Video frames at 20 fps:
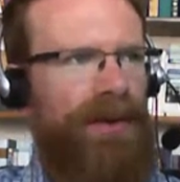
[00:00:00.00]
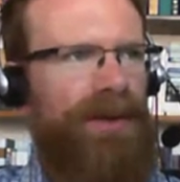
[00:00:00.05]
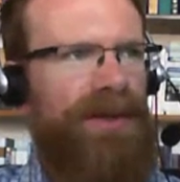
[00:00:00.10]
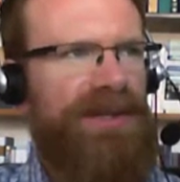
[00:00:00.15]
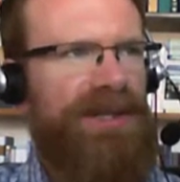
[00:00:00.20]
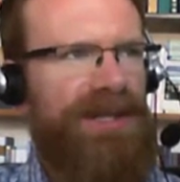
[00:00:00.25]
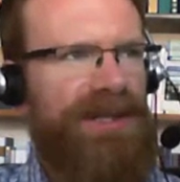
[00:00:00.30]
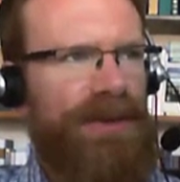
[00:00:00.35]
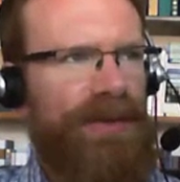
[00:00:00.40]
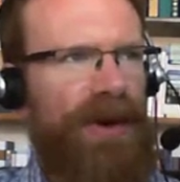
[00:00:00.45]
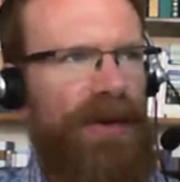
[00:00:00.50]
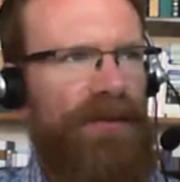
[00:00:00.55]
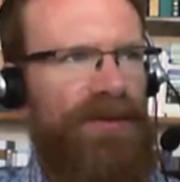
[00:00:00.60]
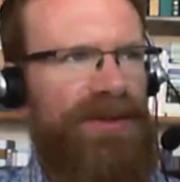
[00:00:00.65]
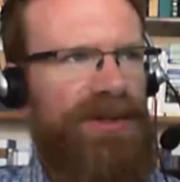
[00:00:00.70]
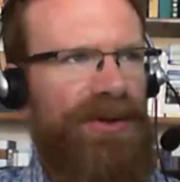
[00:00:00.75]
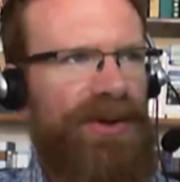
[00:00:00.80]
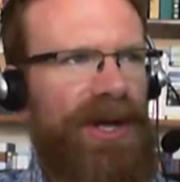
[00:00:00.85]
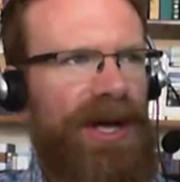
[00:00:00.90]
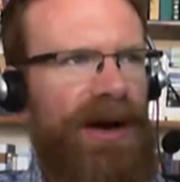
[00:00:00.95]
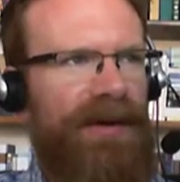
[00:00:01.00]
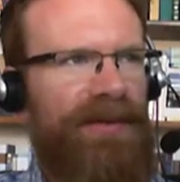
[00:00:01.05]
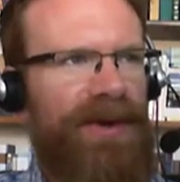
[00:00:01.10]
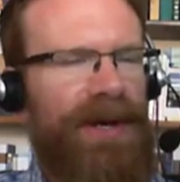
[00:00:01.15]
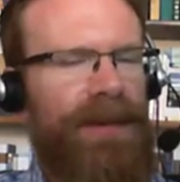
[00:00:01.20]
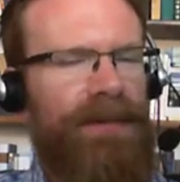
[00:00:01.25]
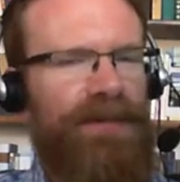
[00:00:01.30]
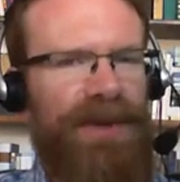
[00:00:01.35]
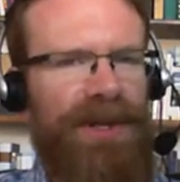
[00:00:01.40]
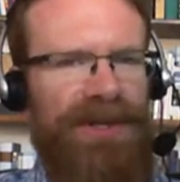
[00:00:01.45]
consistent reference to the
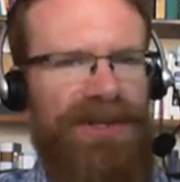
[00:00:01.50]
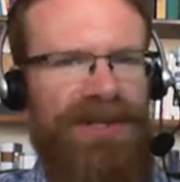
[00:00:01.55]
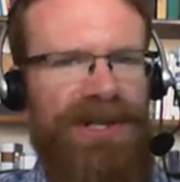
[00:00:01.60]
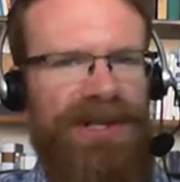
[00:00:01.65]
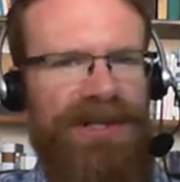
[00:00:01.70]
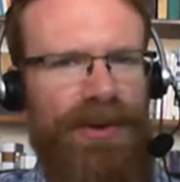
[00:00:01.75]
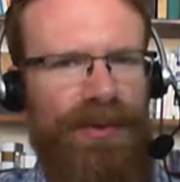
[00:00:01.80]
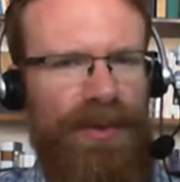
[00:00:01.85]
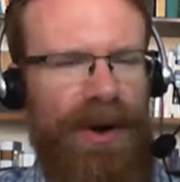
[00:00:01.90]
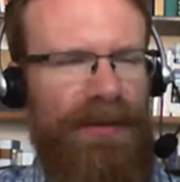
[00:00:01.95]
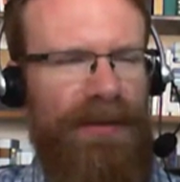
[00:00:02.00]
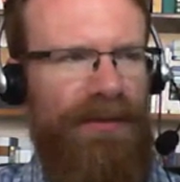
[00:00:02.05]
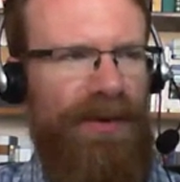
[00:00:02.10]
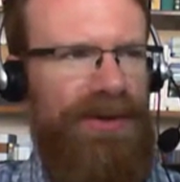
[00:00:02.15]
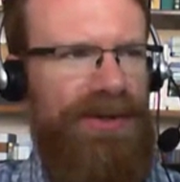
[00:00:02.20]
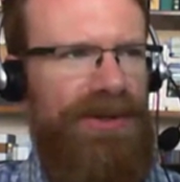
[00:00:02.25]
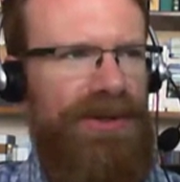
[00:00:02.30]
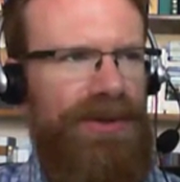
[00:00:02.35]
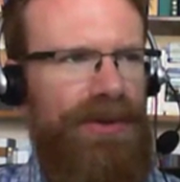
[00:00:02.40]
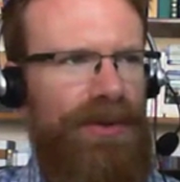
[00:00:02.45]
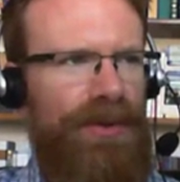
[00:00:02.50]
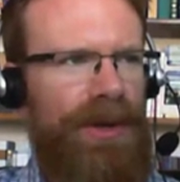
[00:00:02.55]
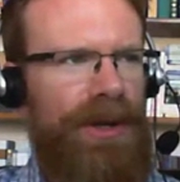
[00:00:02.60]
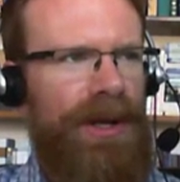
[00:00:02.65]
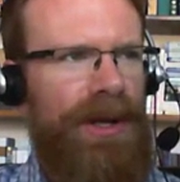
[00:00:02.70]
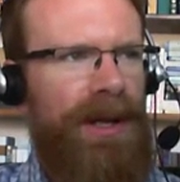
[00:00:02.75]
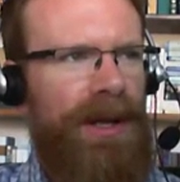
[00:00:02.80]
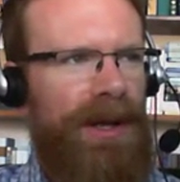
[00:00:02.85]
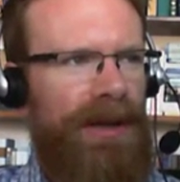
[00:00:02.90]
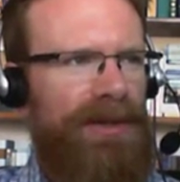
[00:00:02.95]
covenant, consistent reference to
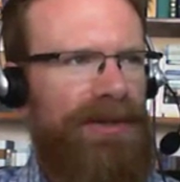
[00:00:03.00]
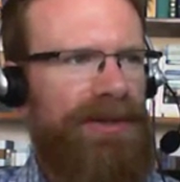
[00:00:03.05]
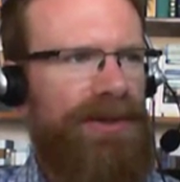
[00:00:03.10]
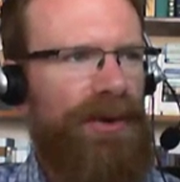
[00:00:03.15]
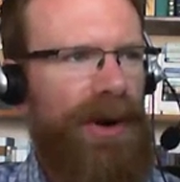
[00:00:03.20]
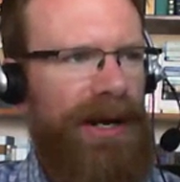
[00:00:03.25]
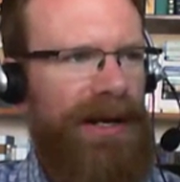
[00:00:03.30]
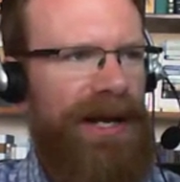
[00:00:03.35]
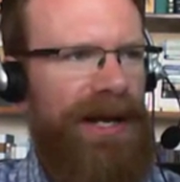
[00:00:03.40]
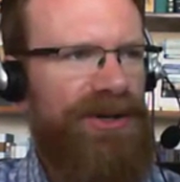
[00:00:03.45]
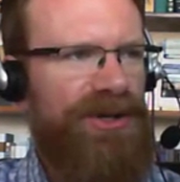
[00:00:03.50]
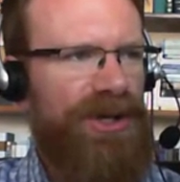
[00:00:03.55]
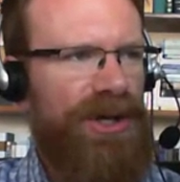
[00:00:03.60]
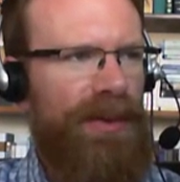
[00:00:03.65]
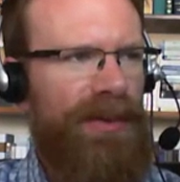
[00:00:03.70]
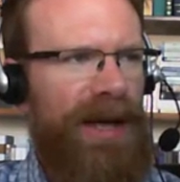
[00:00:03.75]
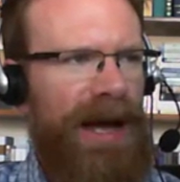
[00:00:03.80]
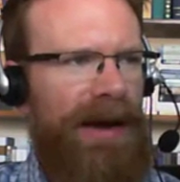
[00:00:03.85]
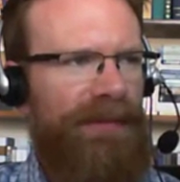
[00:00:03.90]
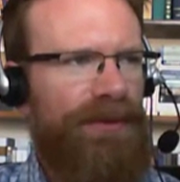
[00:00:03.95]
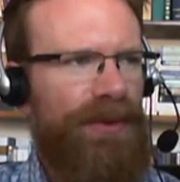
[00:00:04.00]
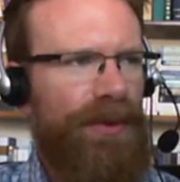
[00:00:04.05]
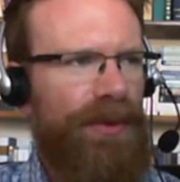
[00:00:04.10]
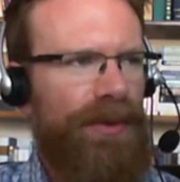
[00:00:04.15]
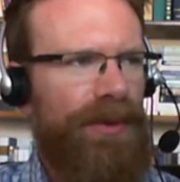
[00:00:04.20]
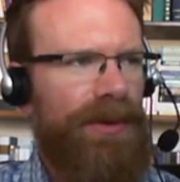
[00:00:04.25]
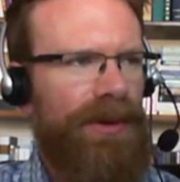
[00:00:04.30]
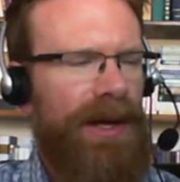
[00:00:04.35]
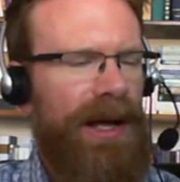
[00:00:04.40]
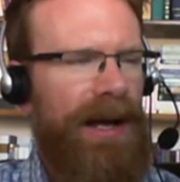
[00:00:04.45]
this great nation coming after
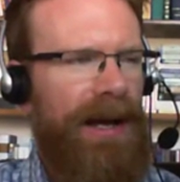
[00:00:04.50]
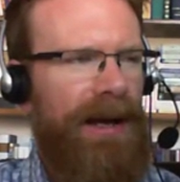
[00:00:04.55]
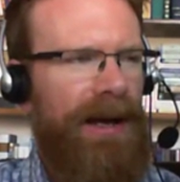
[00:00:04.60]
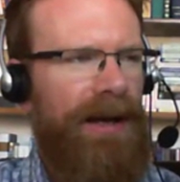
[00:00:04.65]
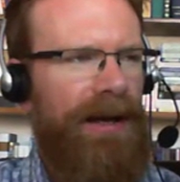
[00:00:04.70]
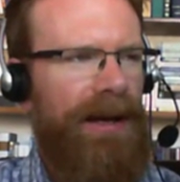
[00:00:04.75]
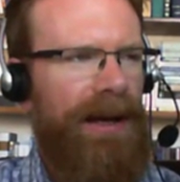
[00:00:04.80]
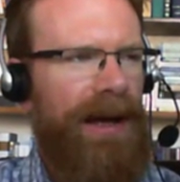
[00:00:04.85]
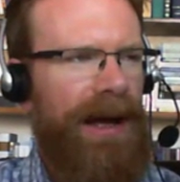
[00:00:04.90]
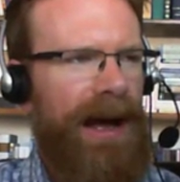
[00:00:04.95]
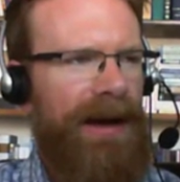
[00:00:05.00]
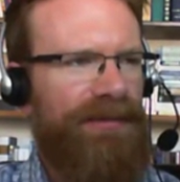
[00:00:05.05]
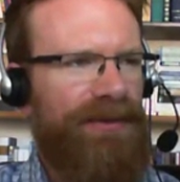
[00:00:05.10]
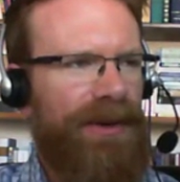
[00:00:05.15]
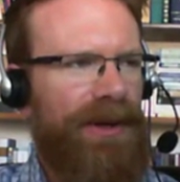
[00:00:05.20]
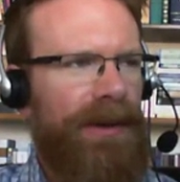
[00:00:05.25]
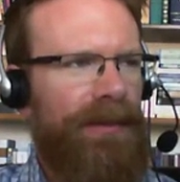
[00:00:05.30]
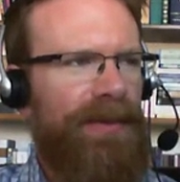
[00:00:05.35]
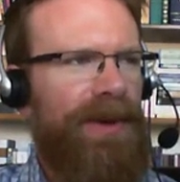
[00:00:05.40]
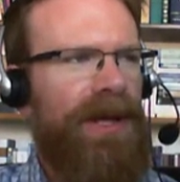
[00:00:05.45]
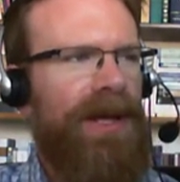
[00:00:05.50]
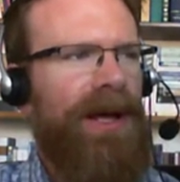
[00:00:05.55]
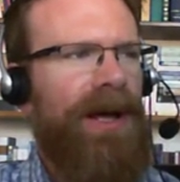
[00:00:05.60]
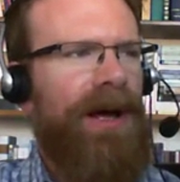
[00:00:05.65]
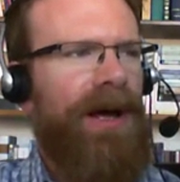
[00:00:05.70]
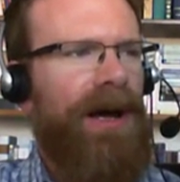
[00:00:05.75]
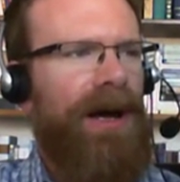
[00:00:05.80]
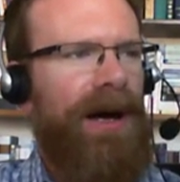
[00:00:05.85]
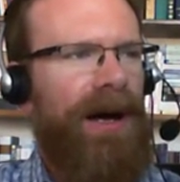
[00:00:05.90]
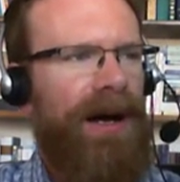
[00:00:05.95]
uh, after him,
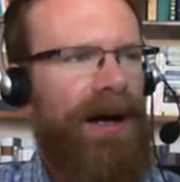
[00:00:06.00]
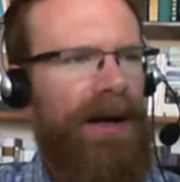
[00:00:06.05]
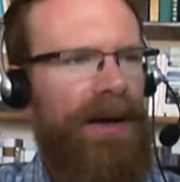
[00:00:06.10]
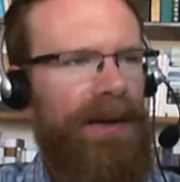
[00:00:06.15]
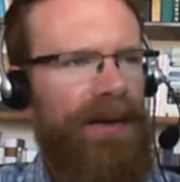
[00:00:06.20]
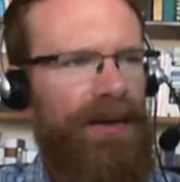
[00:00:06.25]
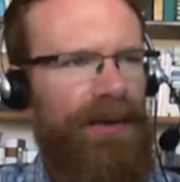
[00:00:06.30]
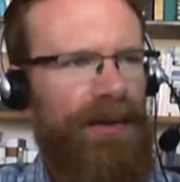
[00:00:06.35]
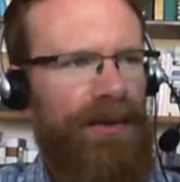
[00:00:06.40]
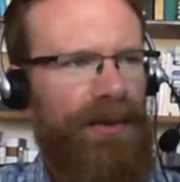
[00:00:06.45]
uh,